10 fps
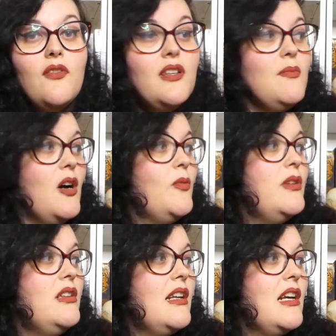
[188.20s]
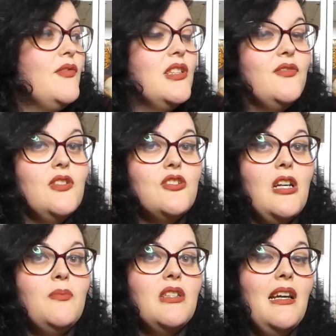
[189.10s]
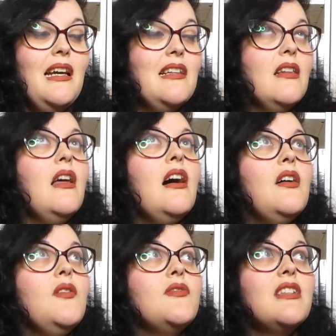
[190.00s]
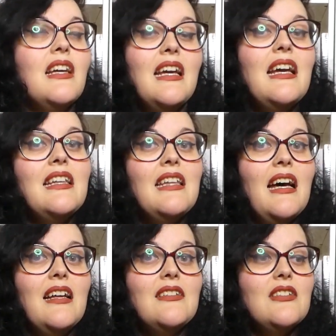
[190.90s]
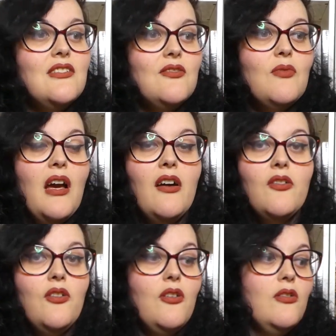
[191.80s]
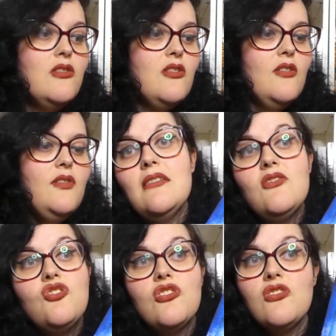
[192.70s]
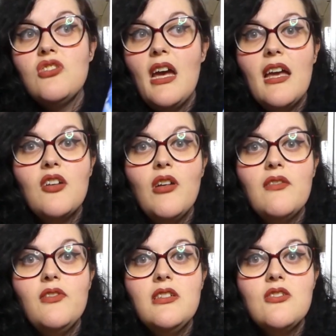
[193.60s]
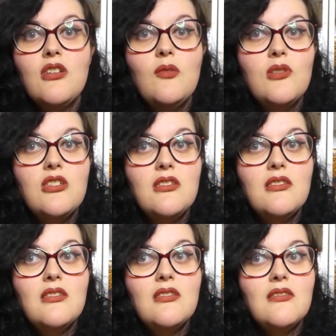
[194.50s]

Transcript: off in Melbourne, and I've read the first chapter and loved that our girl Sophie is just hanging around Flinders Street, which is